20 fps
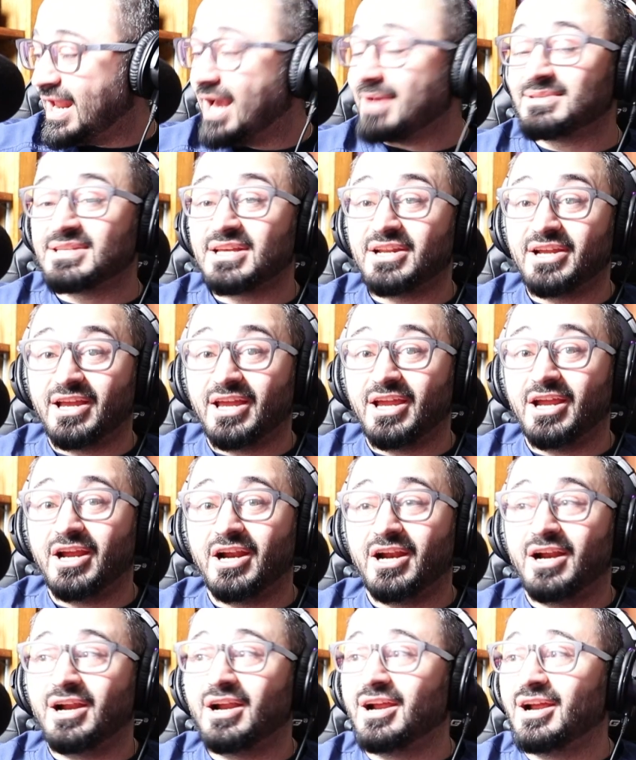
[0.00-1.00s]
And I'm sitting
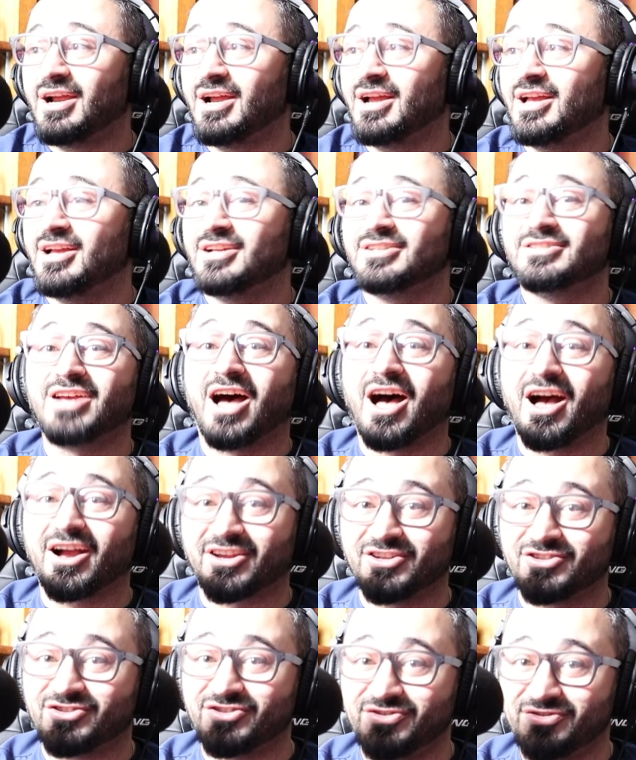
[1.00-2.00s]
here
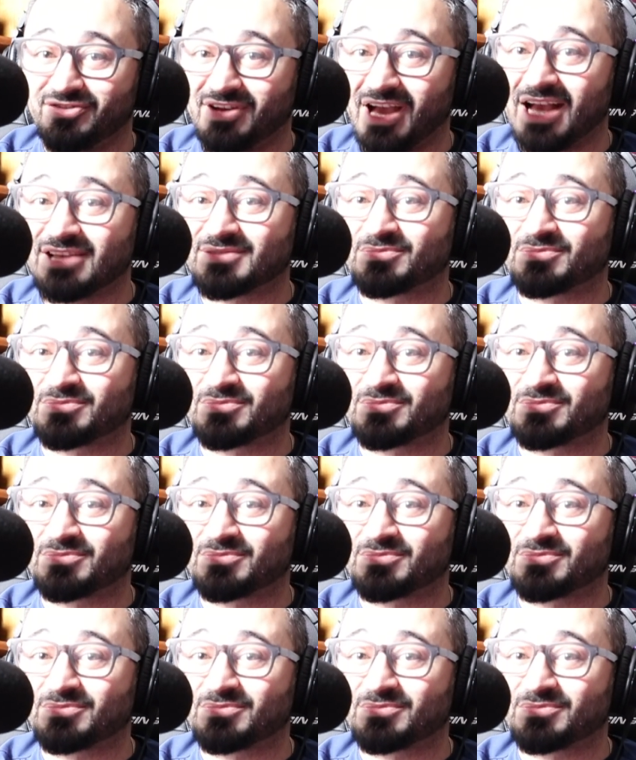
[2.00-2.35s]
talking to you